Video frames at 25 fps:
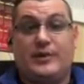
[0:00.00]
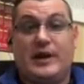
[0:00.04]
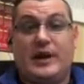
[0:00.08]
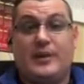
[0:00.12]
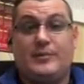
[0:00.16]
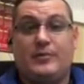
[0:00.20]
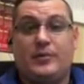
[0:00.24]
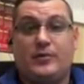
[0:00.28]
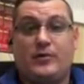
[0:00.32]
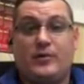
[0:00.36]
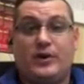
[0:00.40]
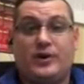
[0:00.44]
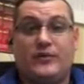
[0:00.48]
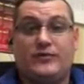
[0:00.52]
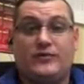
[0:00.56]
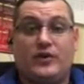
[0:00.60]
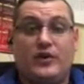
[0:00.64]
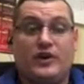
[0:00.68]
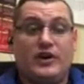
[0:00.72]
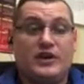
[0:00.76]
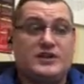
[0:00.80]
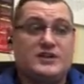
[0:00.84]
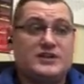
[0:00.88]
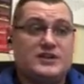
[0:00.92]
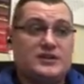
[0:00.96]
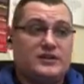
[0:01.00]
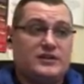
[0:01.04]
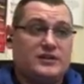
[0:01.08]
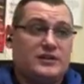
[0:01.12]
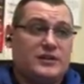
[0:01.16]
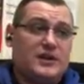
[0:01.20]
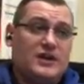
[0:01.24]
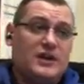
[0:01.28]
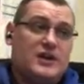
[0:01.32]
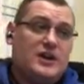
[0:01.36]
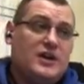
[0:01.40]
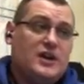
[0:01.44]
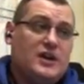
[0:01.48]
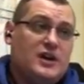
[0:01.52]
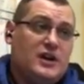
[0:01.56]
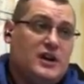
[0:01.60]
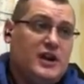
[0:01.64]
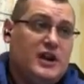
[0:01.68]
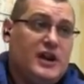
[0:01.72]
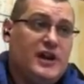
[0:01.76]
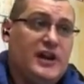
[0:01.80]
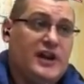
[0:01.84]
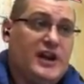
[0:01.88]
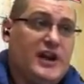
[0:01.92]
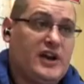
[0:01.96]
paperwork, furnace and
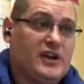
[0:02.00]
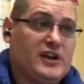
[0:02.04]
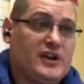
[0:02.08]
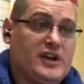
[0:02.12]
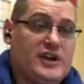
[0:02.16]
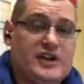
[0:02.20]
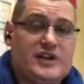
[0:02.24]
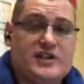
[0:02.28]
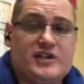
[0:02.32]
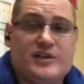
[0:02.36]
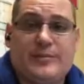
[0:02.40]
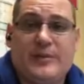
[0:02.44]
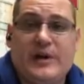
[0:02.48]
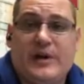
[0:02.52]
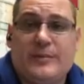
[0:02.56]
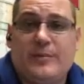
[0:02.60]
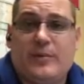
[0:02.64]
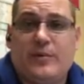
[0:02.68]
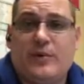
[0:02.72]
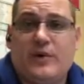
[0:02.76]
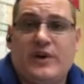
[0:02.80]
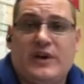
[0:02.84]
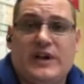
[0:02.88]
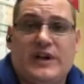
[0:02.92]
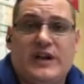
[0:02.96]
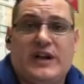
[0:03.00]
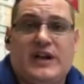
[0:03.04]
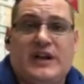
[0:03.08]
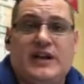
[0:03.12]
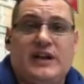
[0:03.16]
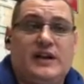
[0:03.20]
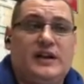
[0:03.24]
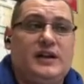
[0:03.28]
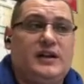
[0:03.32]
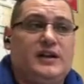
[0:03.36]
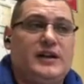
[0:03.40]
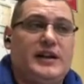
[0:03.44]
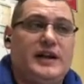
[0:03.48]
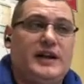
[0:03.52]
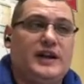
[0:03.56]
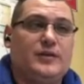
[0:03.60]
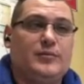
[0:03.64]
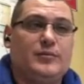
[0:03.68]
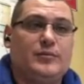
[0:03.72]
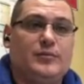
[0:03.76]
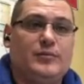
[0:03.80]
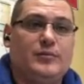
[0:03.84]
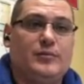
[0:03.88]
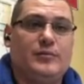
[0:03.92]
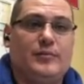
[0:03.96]
air conditioner paperwork in.
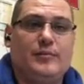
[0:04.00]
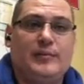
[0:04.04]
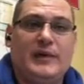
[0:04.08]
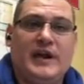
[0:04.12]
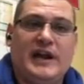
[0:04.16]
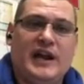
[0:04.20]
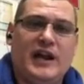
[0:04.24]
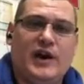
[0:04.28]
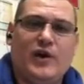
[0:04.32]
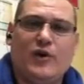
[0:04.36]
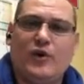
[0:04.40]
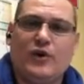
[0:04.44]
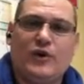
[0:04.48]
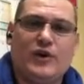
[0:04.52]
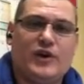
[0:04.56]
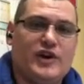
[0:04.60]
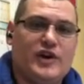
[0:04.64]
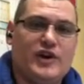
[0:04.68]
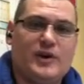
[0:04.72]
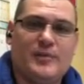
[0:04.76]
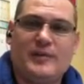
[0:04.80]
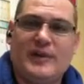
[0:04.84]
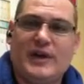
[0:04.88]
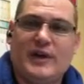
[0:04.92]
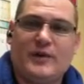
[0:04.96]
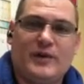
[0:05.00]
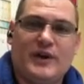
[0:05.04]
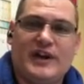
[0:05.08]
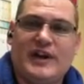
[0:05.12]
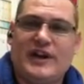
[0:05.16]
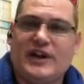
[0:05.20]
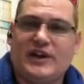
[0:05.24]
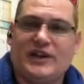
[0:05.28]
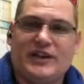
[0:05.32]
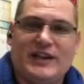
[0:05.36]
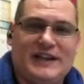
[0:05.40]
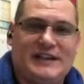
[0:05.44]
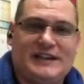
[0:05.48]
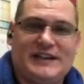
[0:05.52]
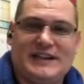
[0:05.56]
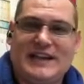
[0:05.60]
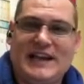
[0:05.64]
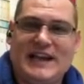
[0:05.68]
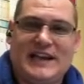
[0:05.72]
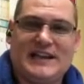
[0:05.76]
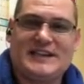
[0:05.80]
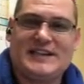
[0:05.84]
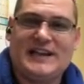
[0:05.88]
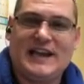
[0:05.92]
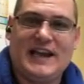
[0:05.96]
And man, I ordered them. They were here like the
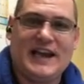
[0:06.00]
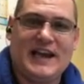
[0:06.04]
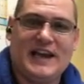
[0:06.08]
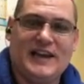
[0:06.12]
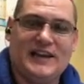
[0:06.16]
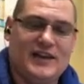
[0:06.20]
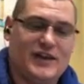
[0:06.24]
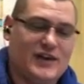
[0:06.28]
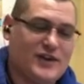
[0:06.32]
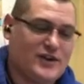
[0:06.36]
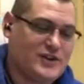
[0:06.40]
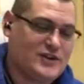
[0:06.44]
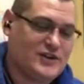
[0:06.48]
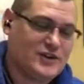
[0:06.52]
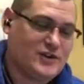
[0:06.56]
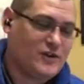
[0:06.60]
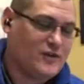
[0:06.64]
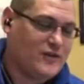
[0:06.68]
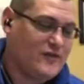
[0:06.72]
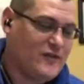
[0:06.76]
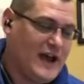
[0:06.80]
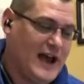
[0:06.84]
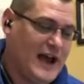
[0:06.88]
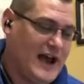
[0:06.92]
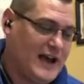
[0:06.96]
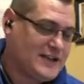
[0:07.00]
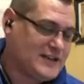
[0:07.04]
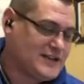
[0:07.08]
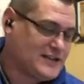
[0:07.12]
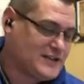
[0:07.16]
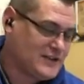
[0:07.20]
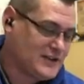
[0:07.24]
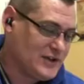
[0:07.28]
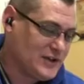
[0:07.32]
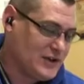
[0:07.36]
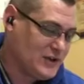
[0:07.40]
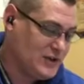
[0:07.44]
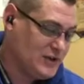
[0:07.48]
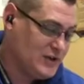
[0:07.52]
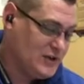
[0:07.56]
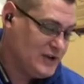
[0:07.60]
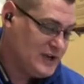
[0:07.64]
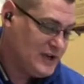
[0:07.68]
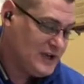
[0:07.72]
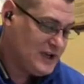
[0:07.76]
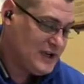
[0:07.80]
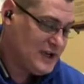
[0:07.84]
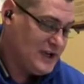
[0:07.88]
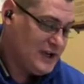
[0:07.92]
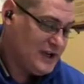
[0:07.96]
next day. They're so fast. So
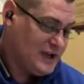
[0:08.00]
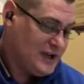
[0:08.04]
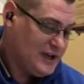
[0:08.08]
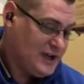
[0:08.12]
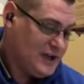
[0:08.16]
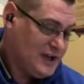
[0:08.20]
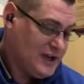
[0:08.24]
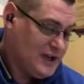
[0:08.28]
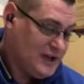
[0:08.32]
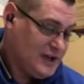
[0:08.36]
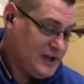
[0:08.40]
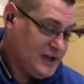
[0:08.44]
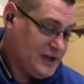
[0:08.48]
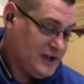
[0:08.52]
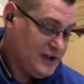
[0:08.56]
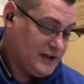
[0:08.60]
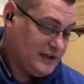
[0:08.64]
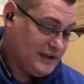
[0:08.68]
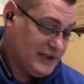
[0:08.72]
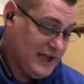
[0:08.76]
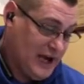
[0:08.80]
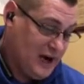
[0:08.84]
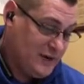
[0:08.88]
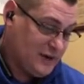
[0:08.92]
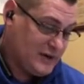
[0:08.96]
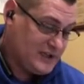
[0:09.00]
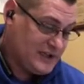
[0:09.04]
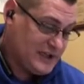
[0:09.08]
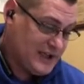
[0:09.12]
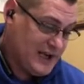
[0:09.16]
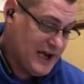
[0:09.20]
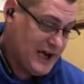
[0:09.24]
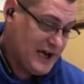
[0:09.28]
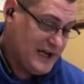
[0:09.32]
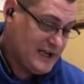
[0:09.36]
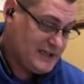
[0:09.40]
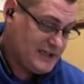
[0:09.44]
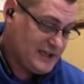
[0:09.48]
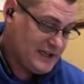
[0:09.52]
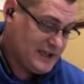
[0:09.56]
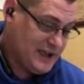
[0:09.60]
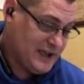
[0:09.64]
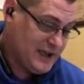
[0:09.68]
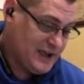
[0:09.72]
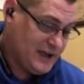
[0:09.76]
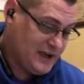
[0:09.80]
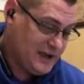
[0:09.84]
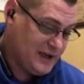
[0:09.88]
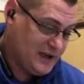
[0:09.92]
that was nice.